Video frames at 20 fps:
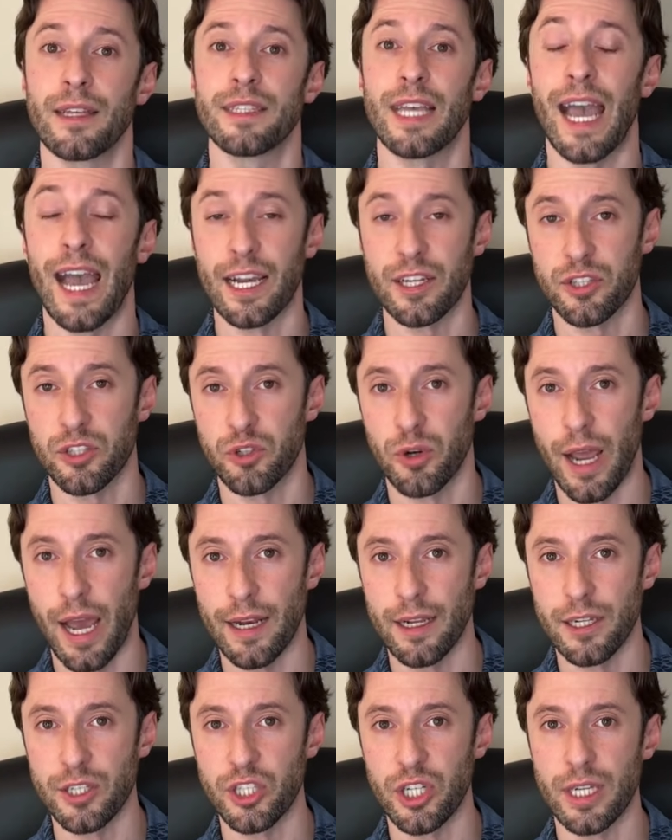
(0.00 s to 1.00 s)
tax
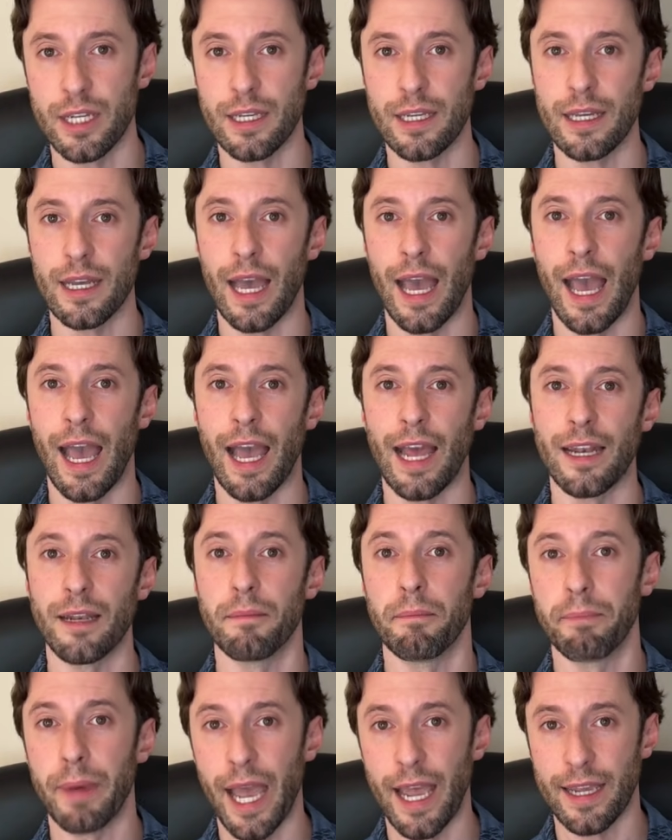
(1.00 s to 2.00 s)
strategy
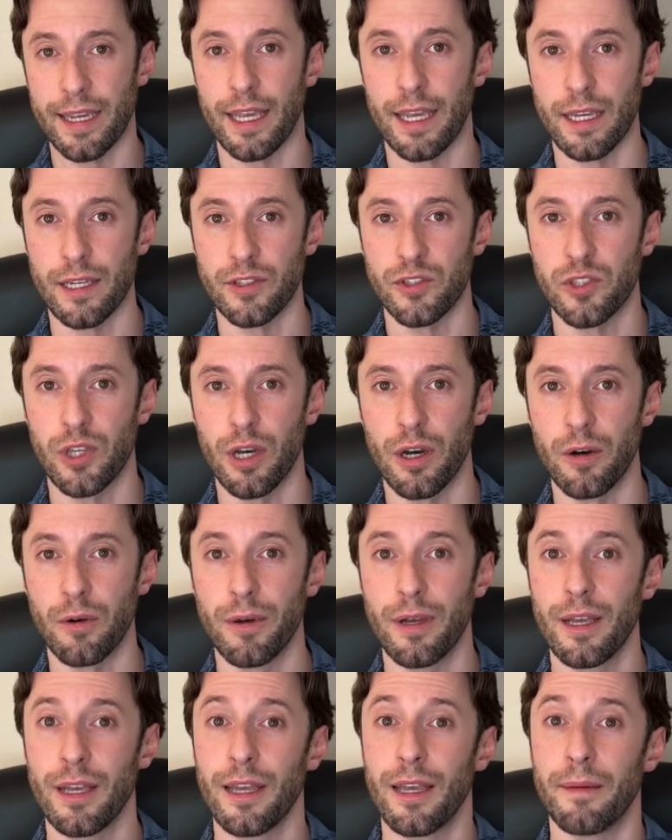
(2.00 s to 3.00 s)
and banking. So
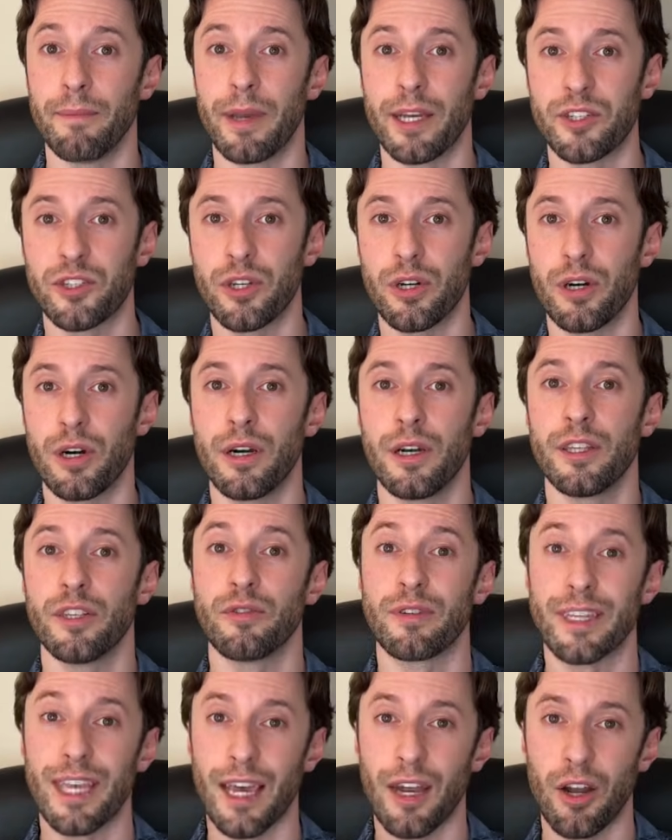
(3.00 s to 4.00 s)
make sure
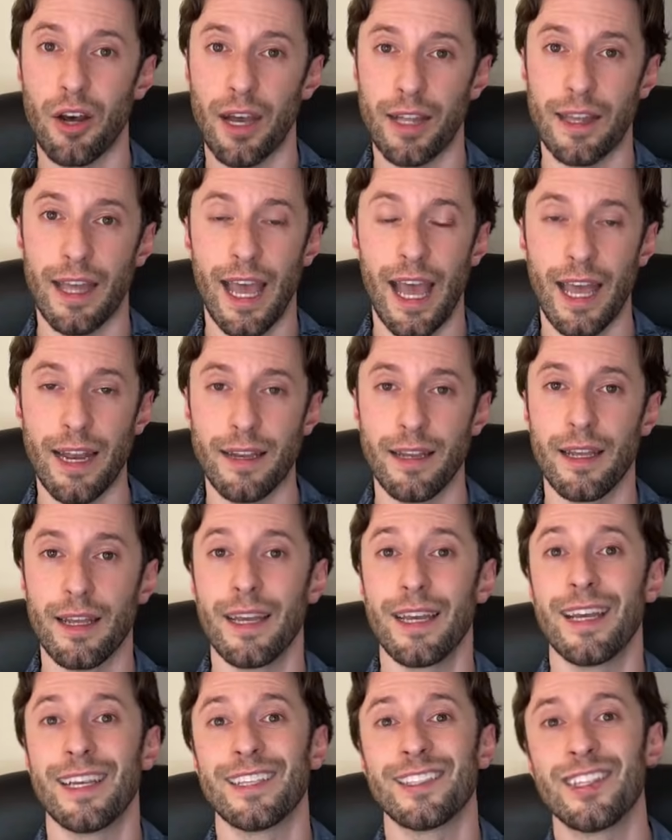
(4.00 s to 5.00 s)
you get on that.
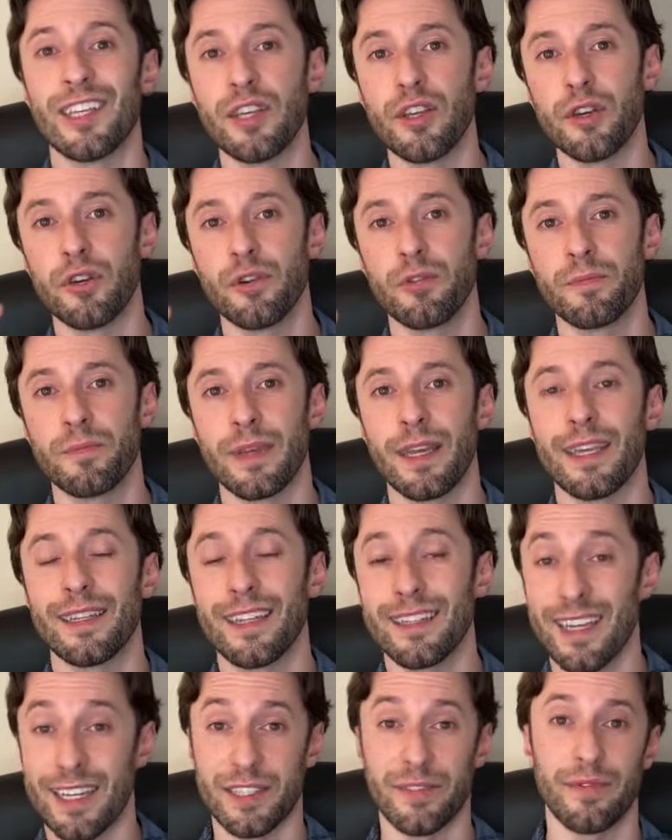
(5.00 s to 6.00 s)
See you in
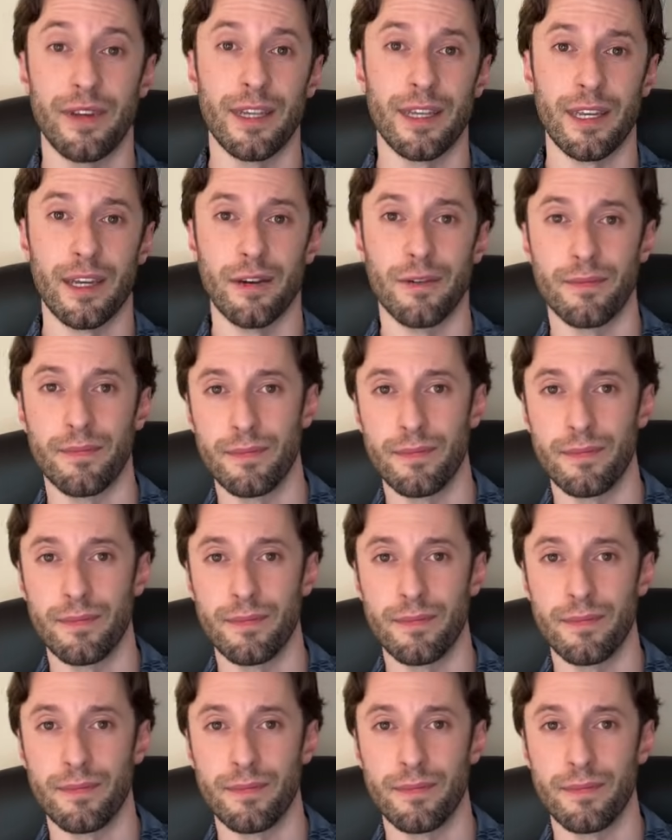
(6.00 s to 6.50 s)
the next video.